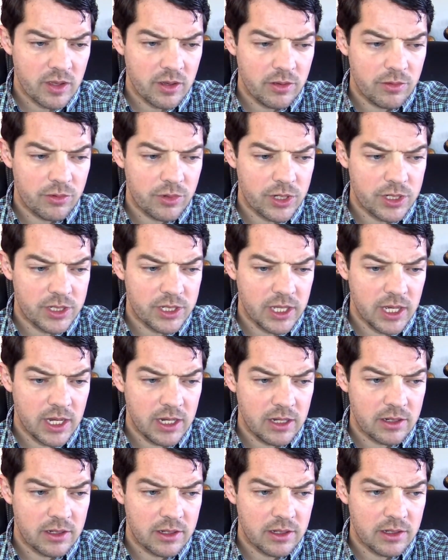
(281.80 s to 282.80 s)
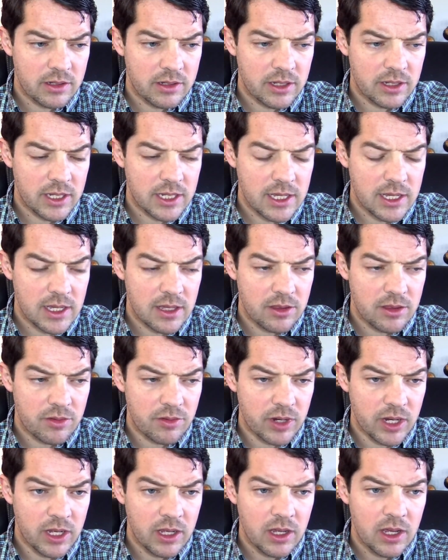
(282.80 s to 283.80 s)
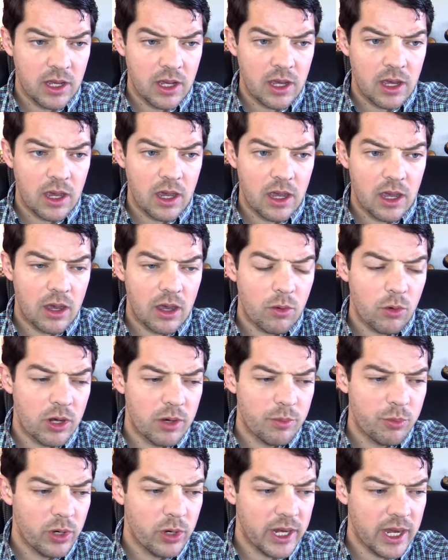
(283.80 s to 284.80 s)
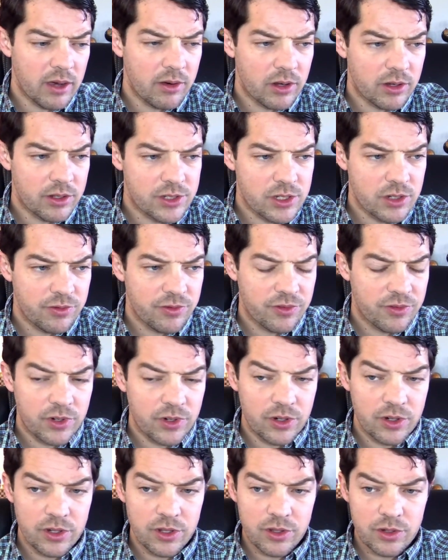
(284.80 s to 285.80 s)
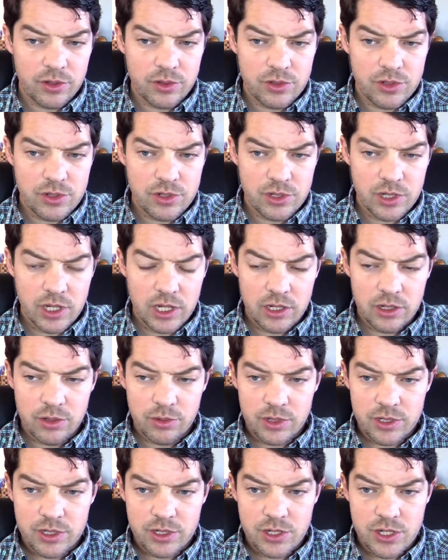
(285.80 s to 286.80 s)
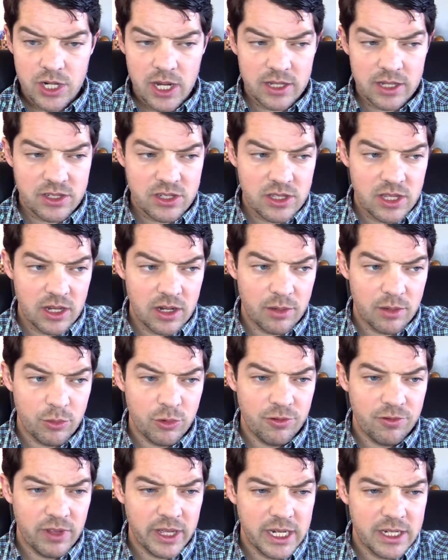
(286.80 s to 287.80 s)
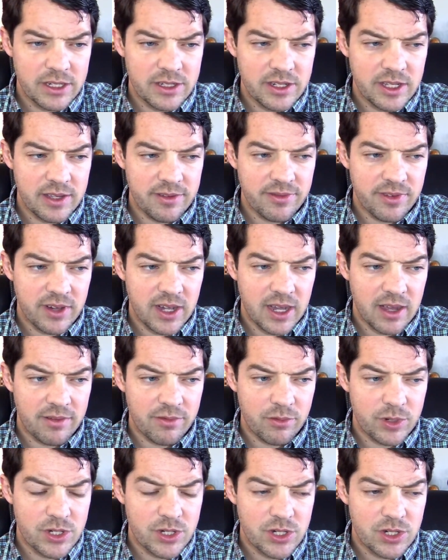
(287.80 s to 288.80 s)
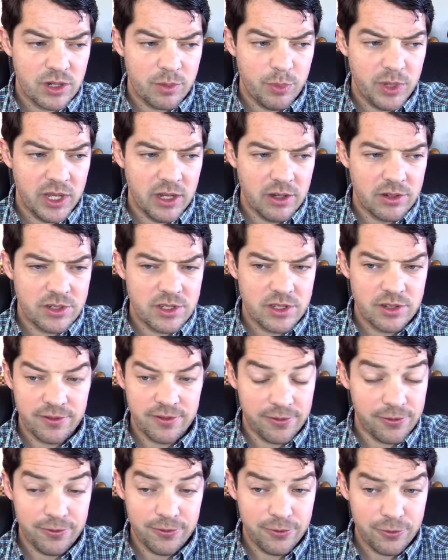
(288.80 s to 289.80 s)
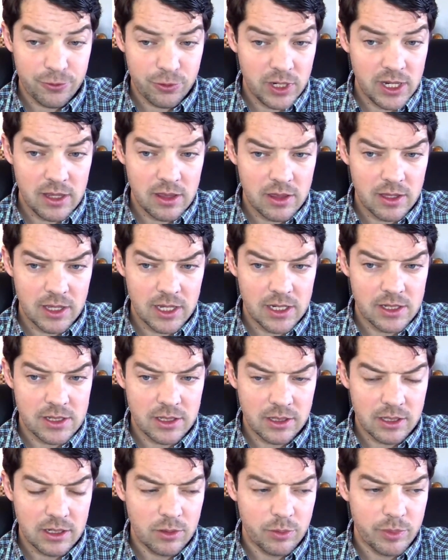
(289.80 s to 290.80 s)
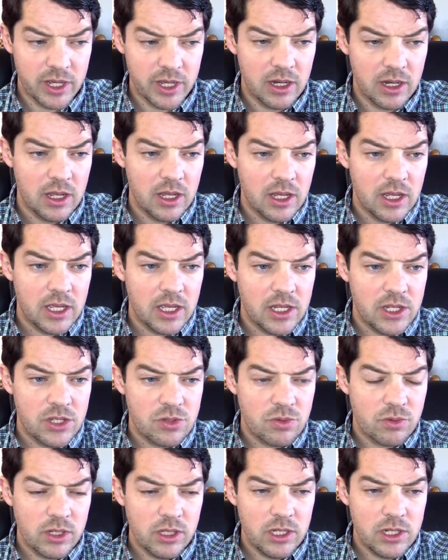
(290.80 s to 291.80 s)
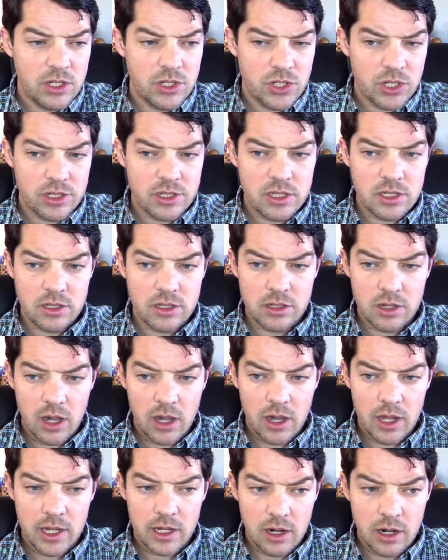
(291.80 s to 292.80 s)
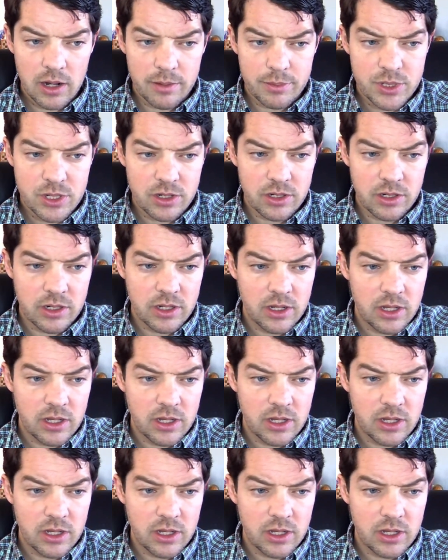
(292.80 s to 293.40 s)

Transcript: rook d8, e3. I want to point out also for those newer to chess that a move like d5, which appears to free things a little bit, is really just not an option.